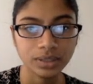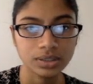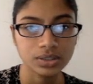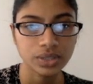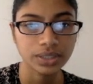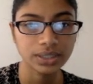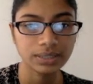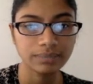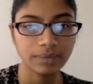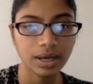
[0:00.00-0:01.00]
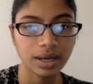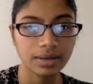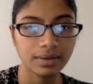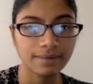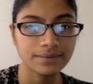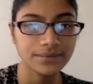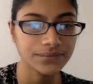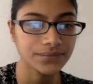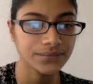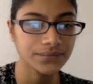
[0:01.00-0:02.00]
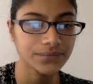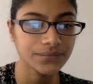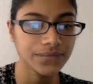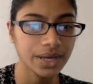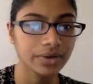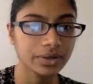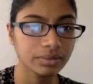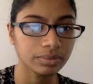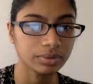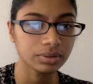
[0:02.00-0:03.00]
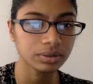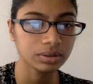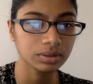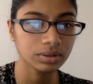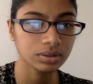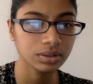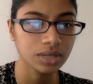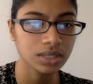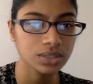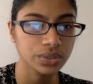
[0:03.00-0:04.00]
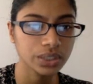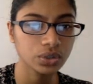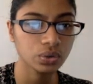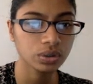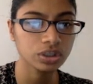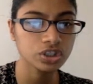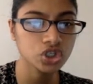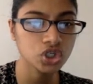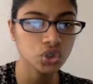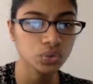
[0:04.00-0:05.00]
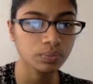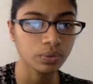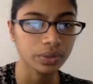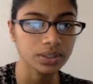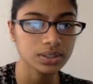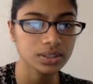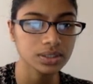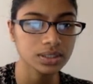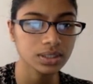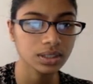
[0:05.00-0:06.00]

So I need my variable to equal 2 points.